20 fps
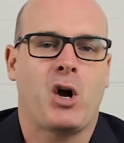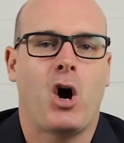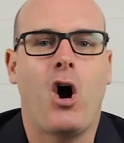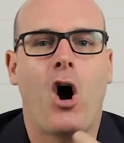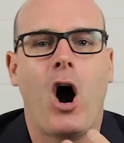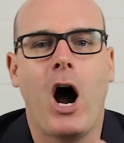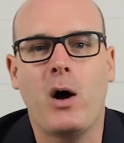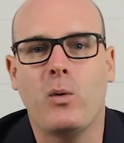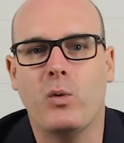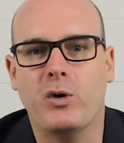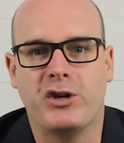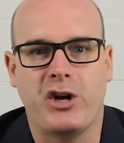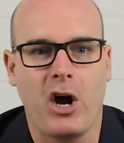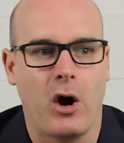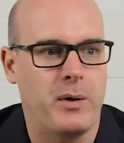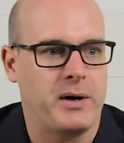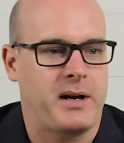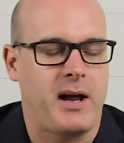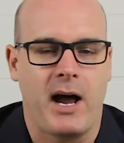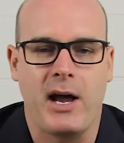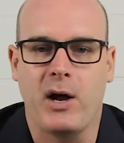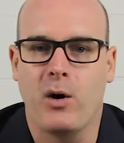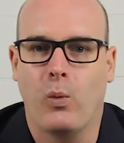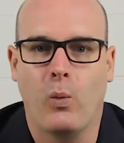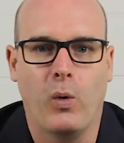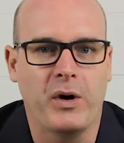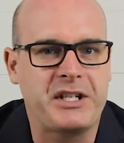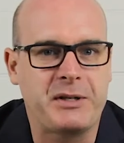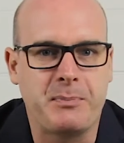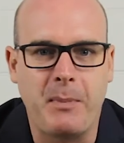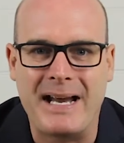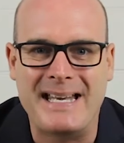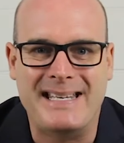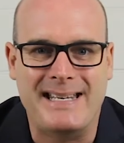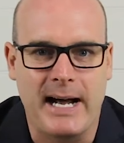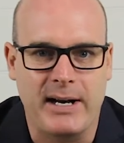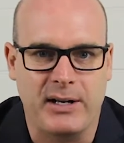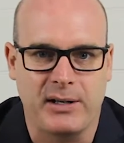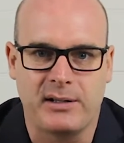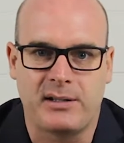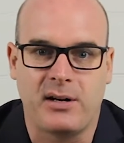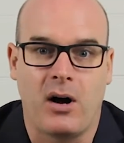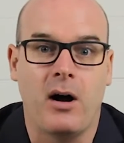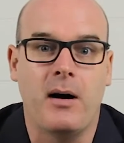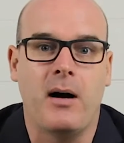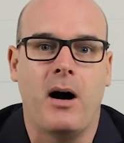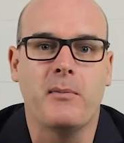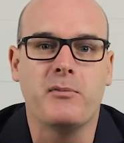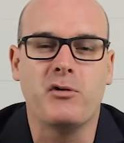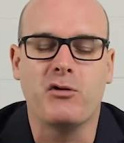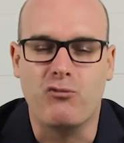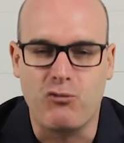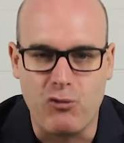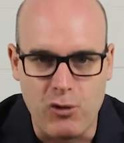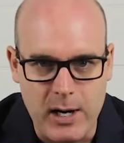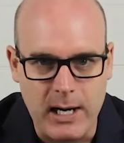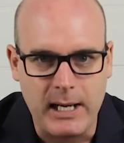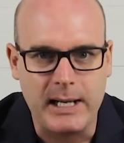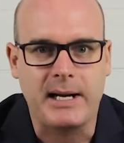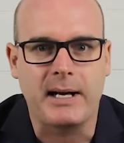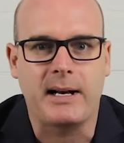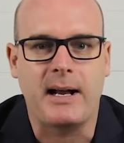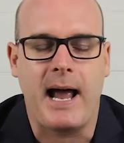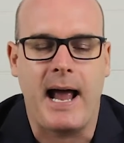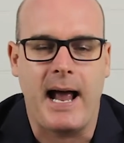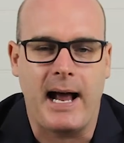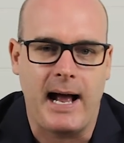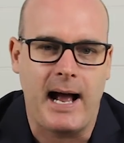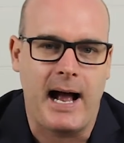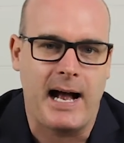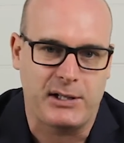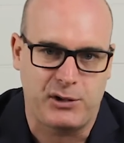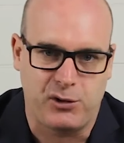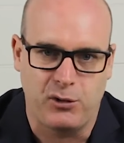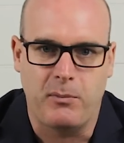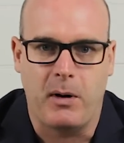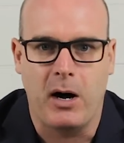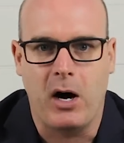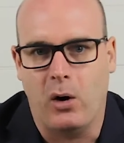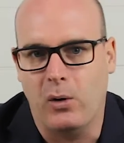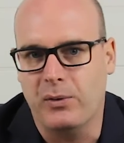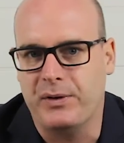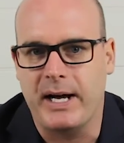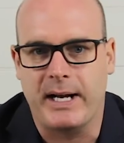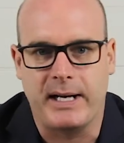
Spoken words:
I would go, okay, what's my debtors? I'm really going to hassle my old